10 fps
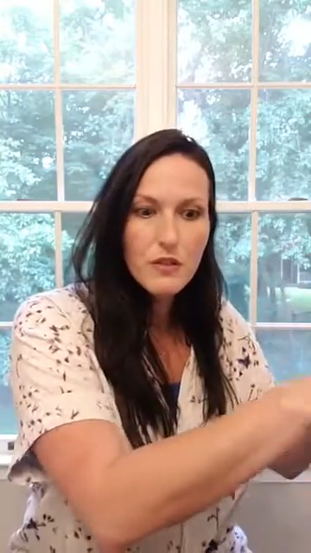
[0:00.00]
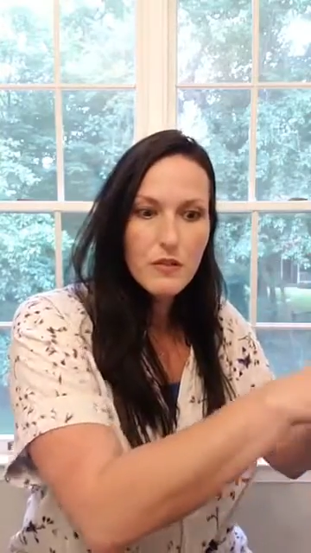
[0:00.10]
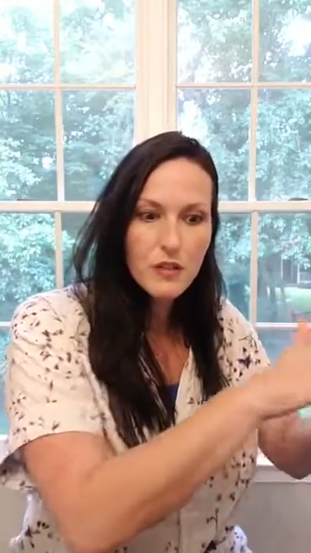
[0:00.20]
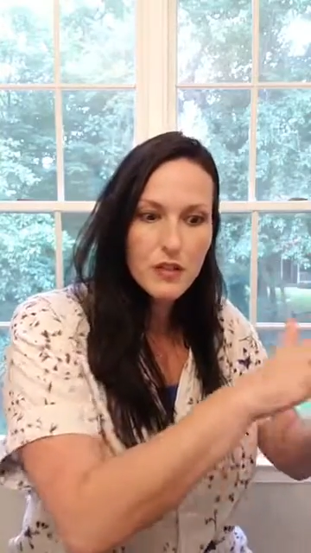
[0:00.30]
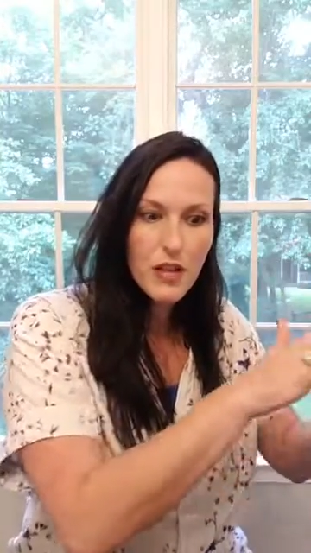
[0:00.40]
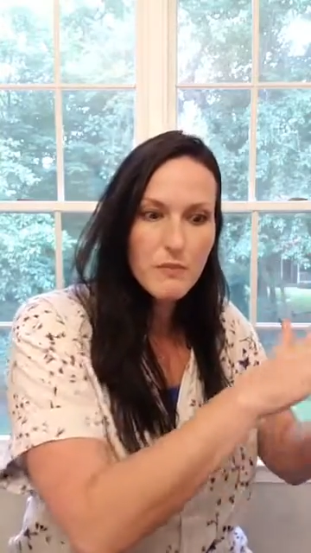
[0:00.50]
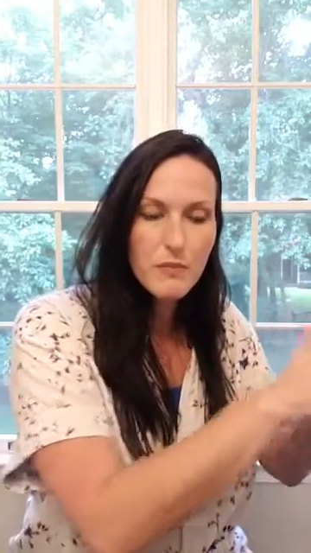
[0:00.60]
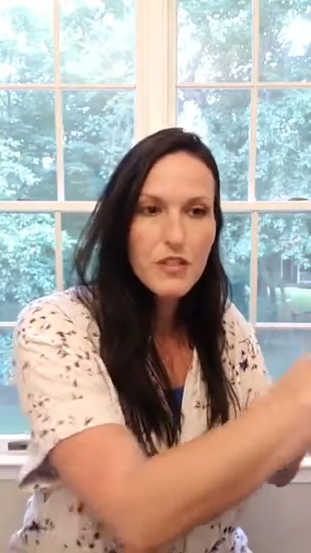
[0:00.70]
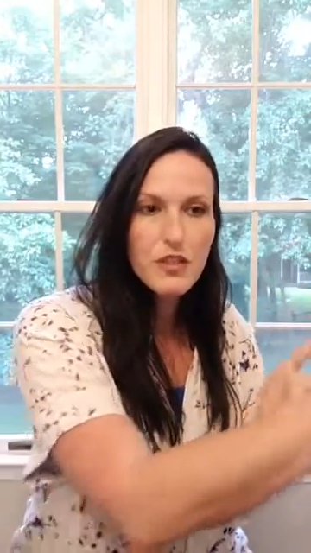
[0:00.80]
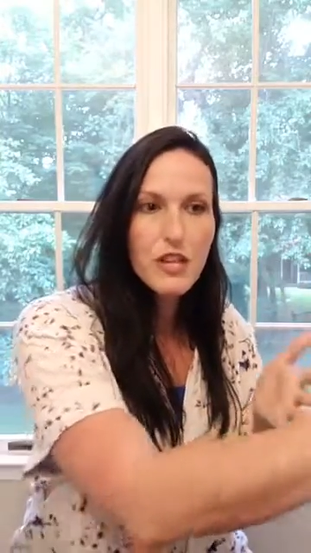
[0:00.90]
There's a
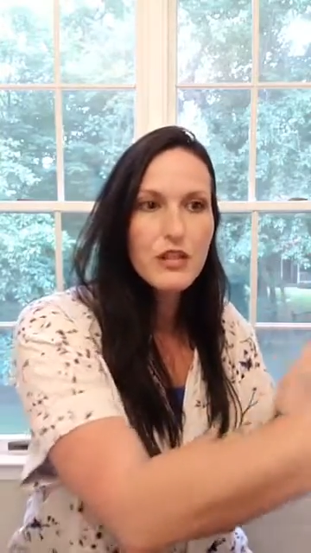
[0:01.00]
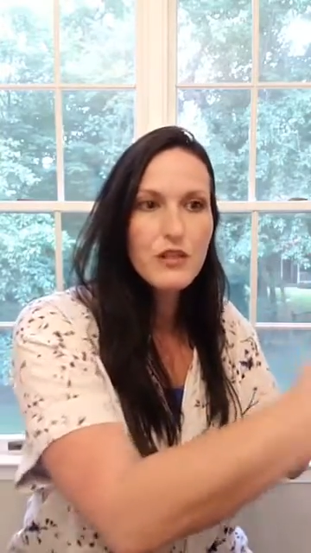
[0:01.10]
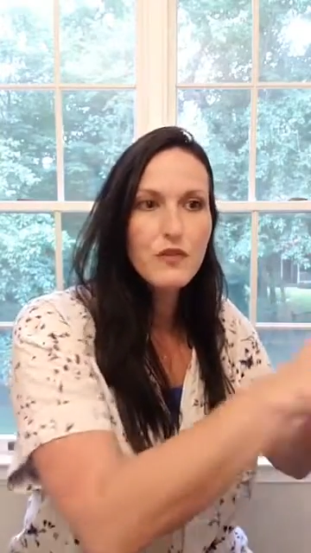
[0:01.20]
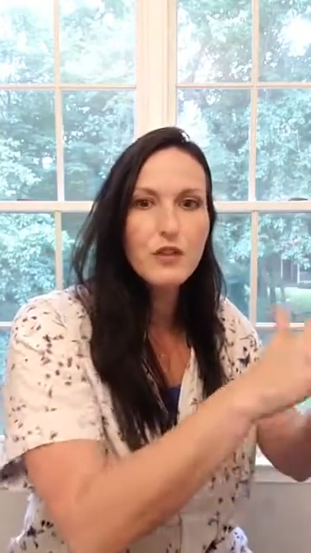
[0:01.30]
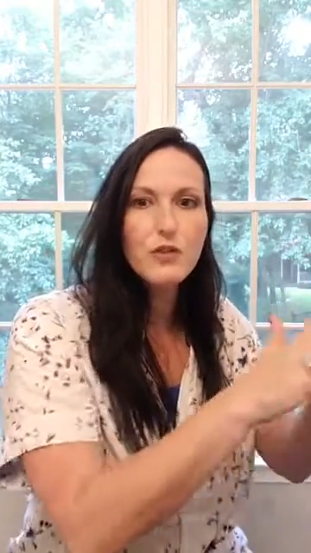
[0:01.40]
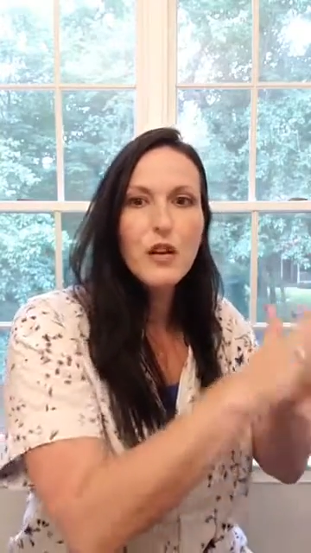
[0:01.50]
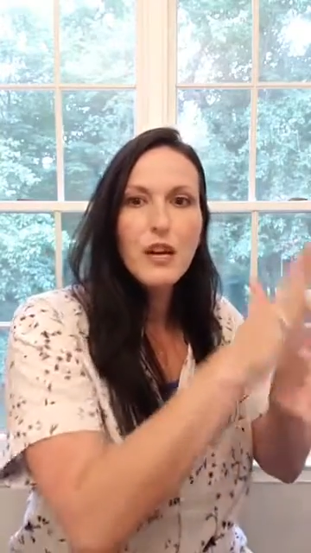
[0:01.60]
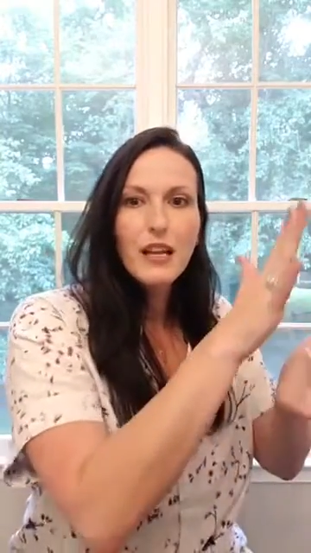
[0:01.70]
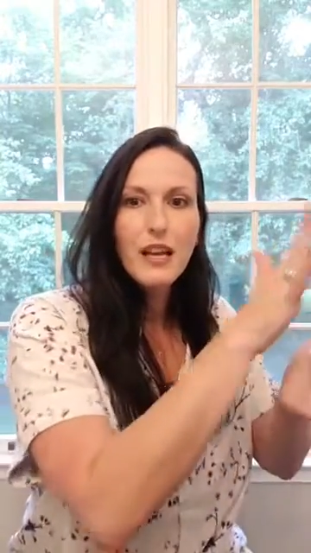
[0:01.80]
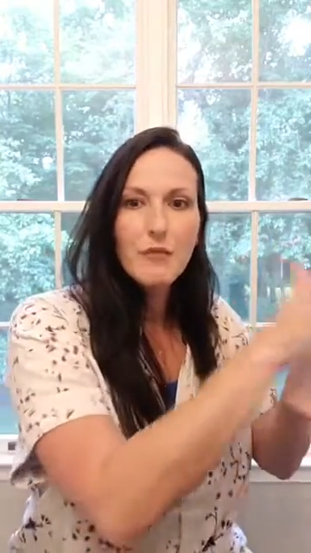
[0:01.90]
big change if you
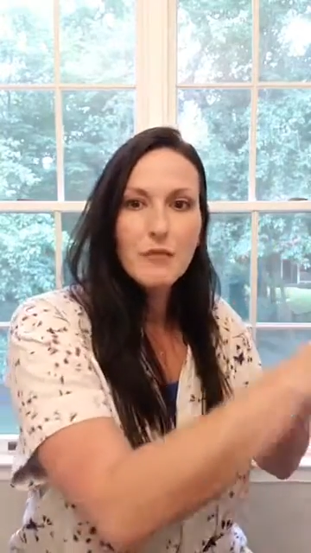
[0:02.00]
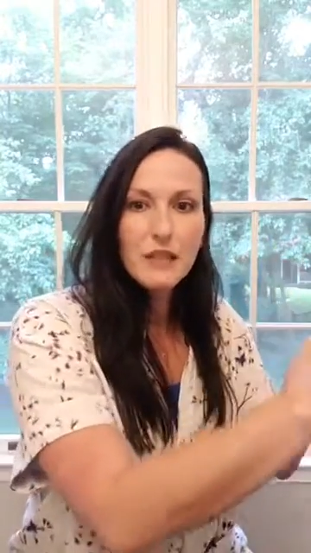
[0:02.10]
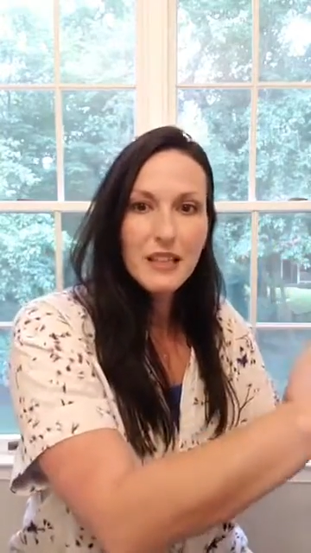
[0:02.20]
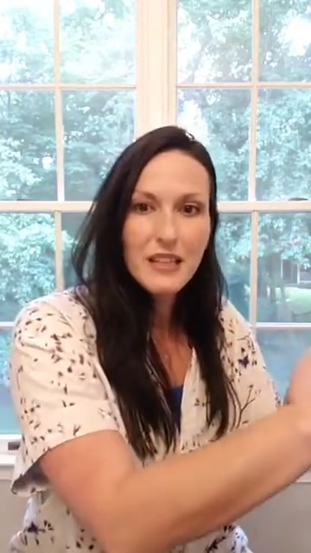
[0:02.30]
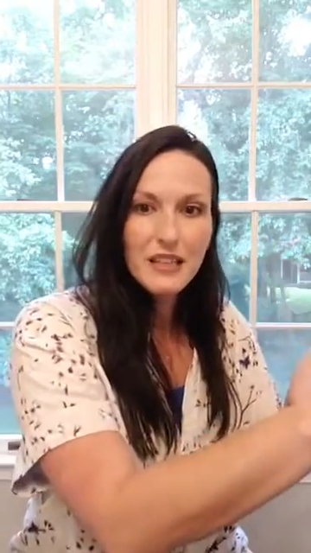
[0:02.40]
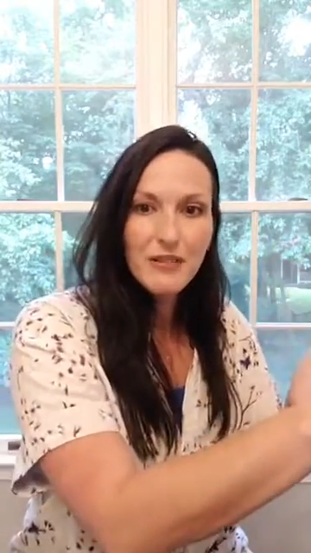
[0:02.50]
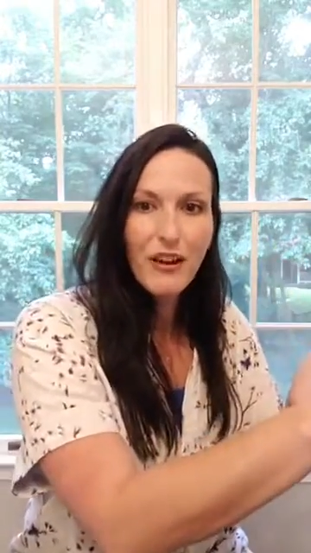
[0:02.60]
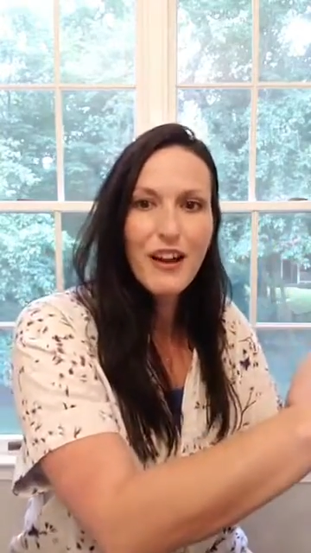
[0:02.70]
can't believe,